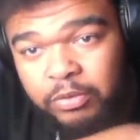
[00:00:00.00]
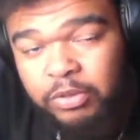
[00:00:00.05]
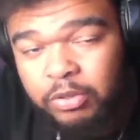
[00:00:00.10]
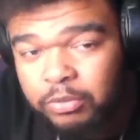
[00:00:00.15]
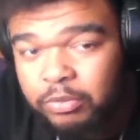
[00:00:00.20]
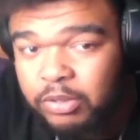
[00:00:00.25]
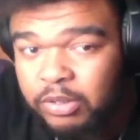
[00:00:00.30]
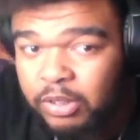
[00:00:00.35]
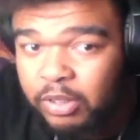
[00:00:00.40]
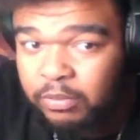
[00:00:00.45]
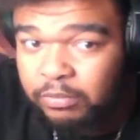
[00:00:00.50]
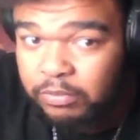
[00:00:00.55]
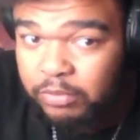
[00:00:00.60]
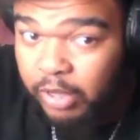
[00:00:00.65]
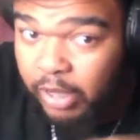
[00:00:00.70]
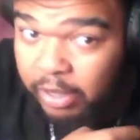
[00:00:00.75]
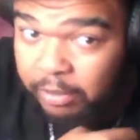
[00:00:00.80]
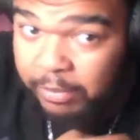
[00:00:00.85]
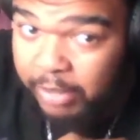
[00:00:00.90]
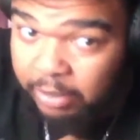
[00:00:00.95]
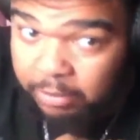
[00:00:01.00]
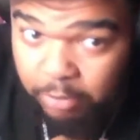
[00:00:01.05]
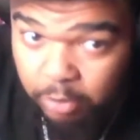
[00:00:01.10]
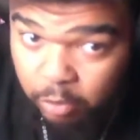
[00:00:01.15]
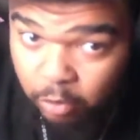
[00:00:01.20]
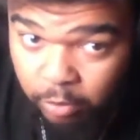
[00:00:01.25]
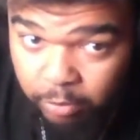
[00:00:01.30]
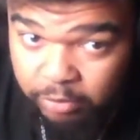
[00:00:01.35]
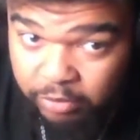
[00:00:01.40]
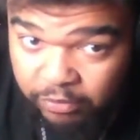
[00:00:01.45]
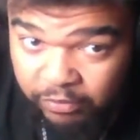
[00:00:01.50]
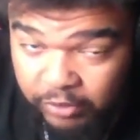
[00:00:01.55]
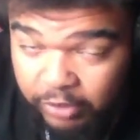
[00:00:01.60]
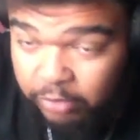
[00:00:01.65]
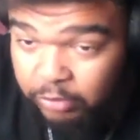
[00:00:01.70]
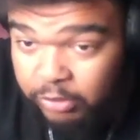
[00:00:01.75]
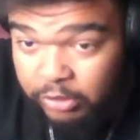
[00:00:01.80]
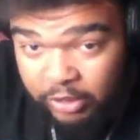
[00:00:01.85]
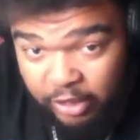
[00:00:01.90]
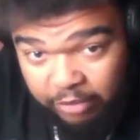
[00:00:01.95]
So instead of trying to make him go up the
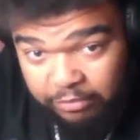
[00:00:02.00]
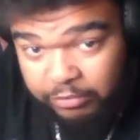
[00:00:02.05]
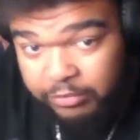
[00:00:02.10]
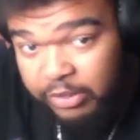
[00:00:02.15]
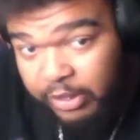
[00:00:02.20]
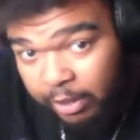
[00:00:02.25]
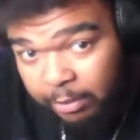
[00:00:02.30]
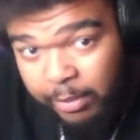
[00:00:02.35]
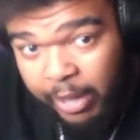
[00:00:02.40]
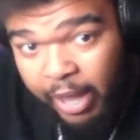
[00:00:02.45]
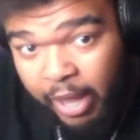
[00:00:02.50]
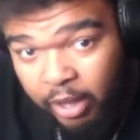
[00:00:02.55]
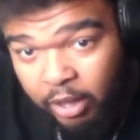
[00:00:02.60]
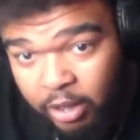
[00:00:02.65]
field, just have him stay back.